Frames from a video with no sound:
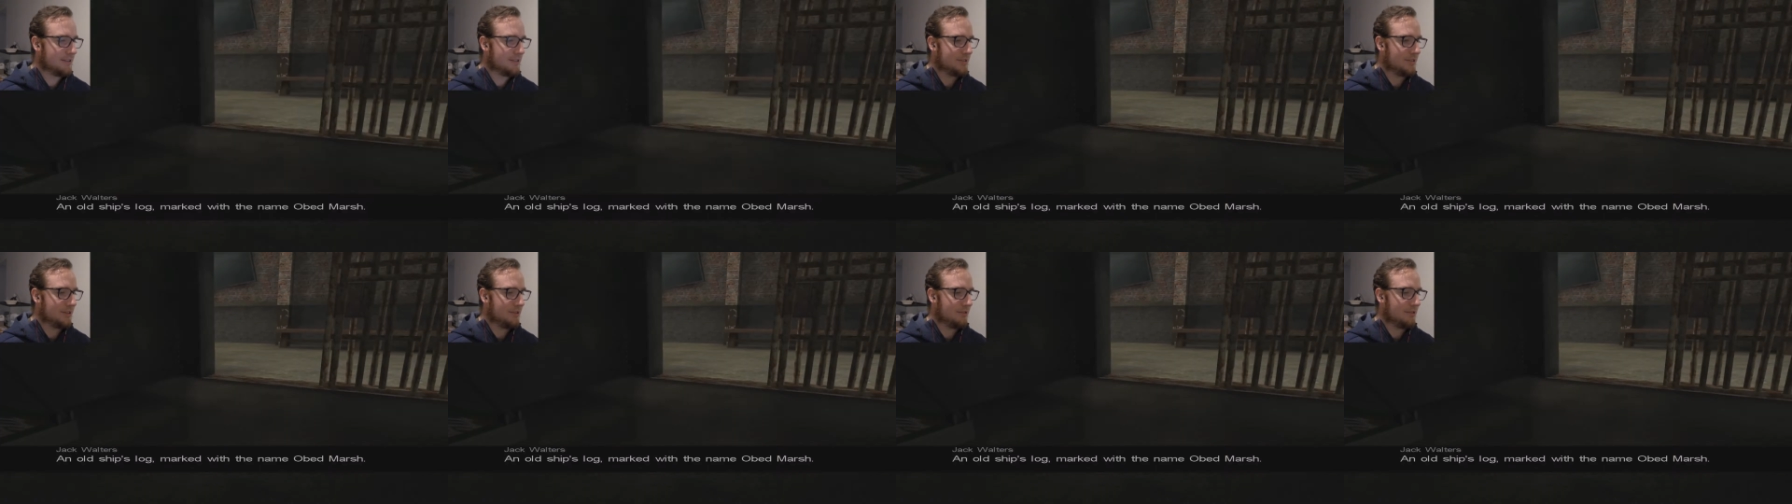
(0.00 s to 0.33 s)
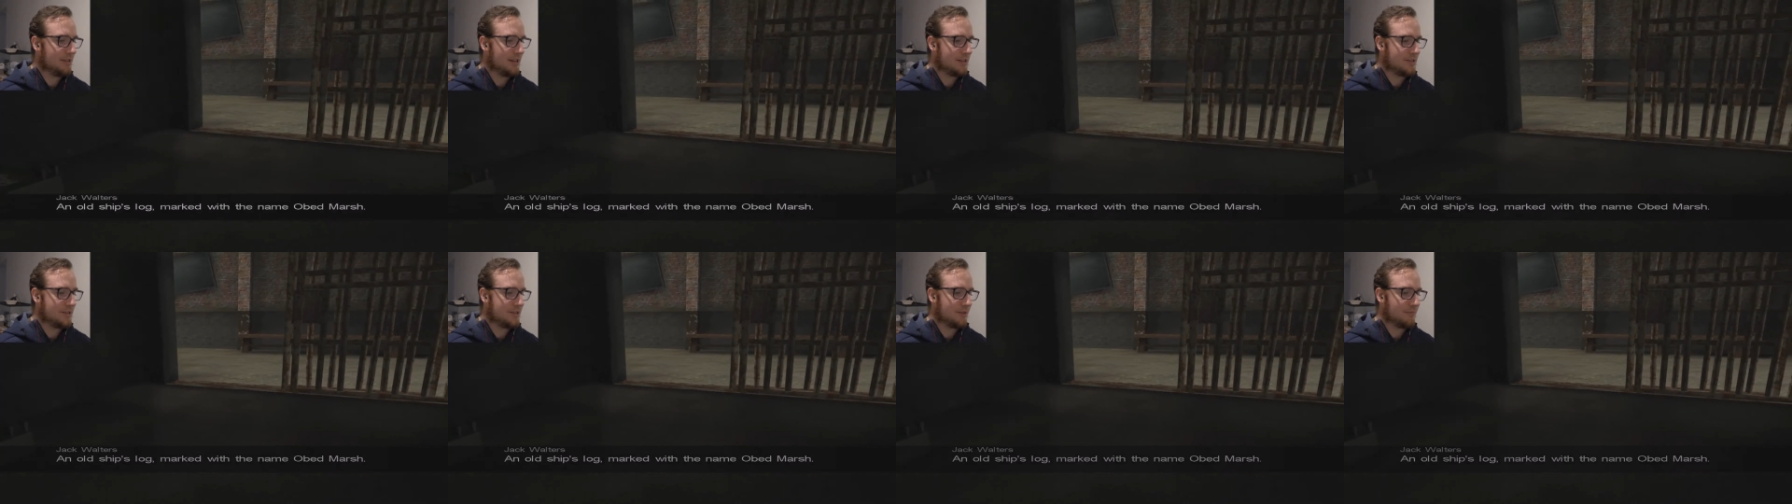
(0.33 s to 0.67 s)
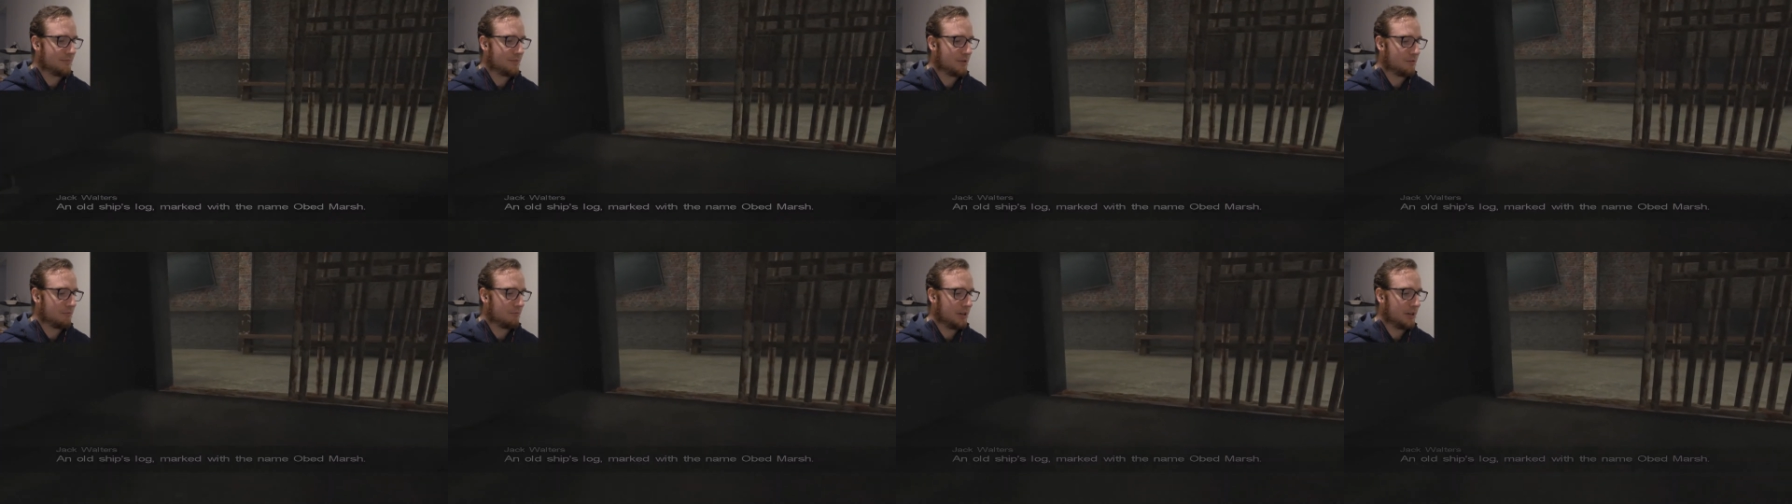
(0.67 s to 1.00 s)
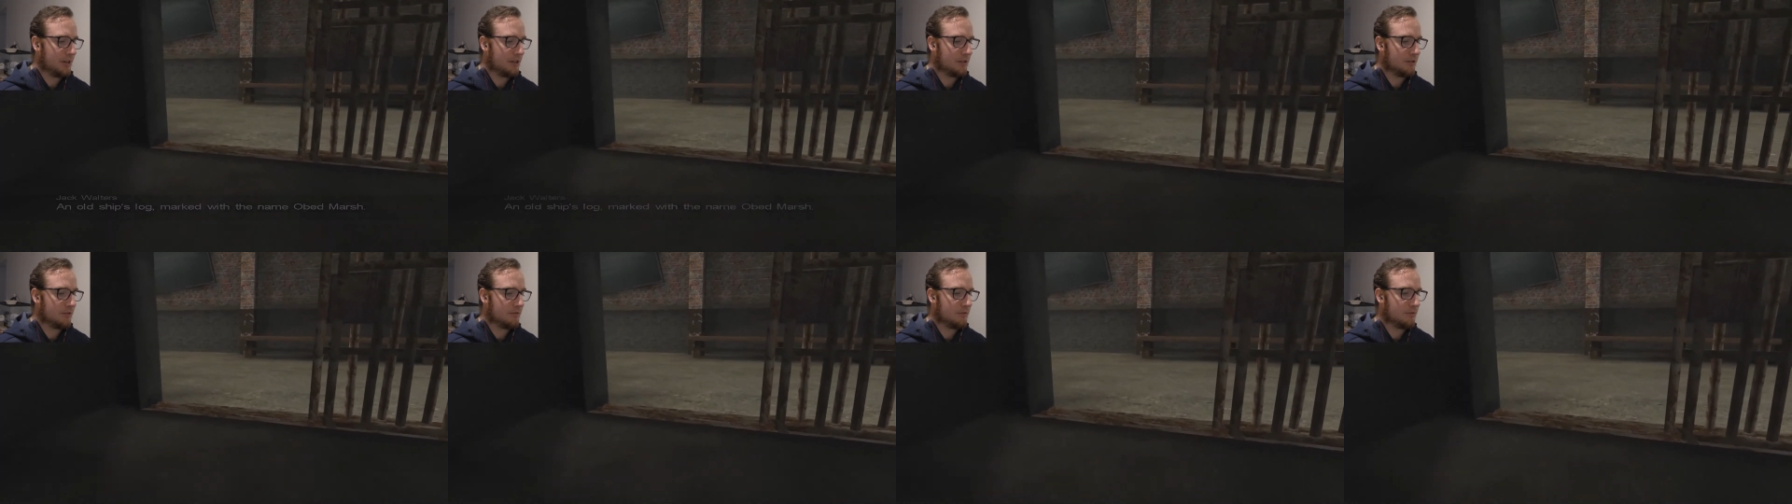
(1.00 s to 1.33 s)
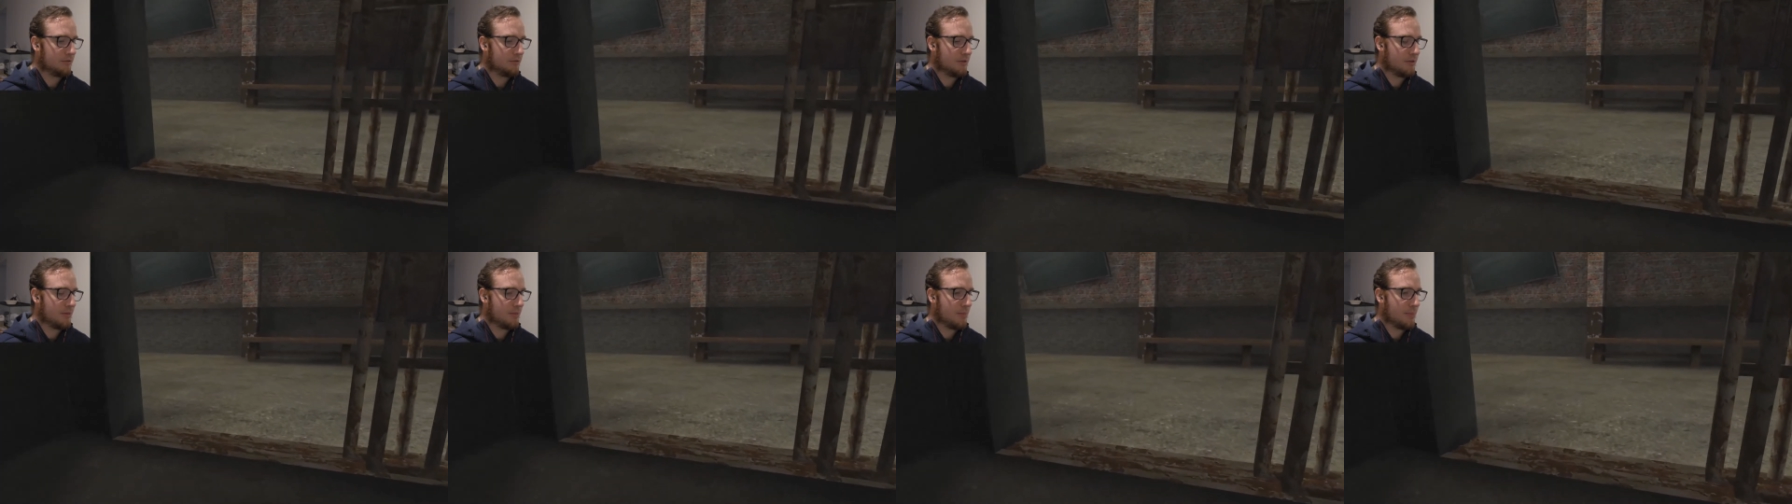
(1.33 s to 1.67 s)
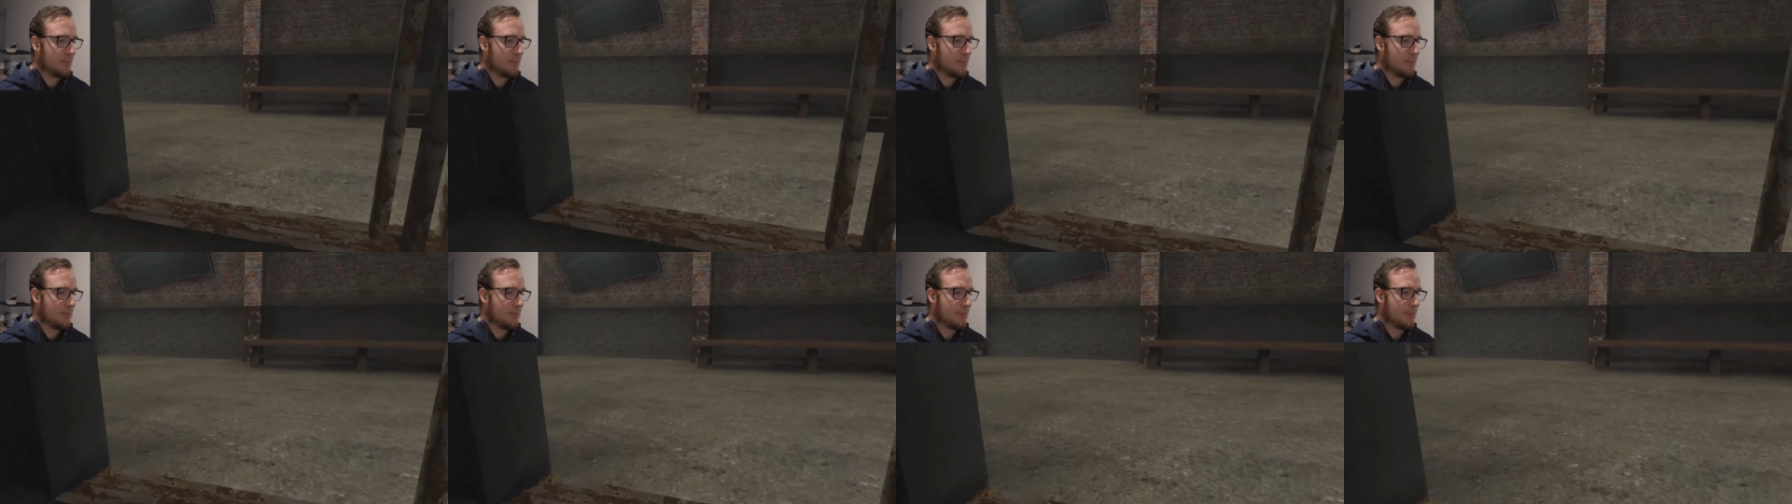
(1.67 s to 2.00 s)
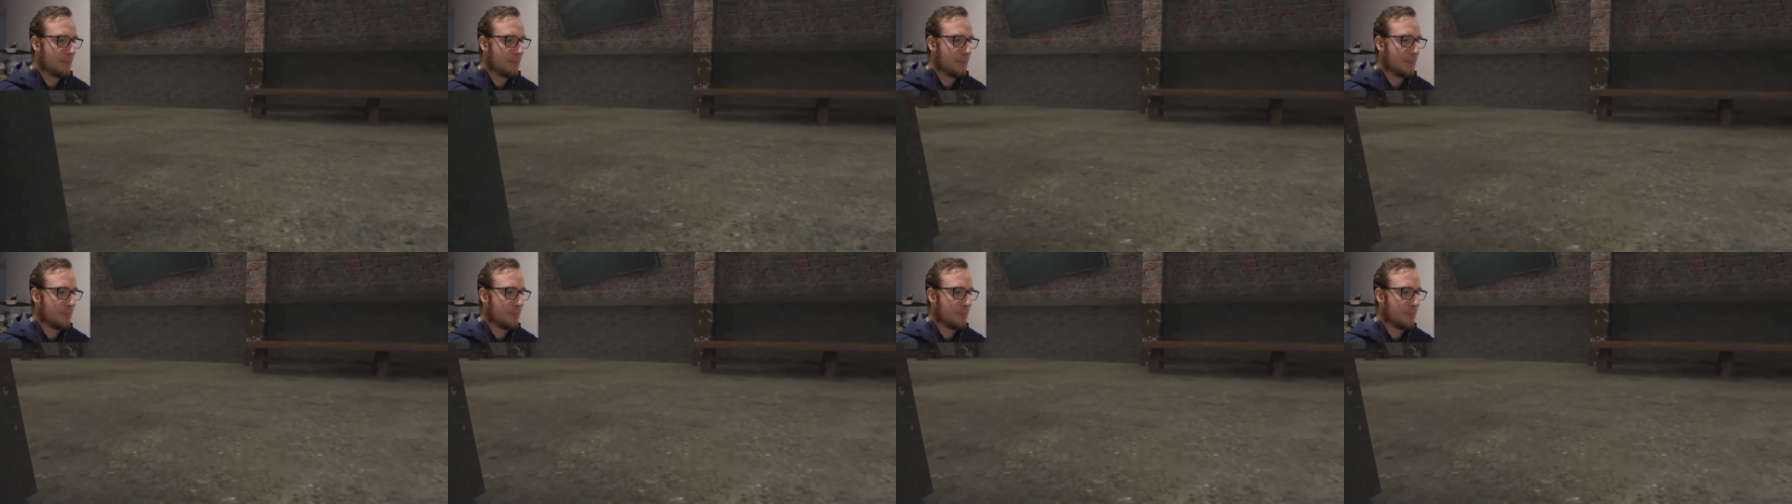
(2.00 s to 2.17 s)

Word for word: So that's something we knew. No,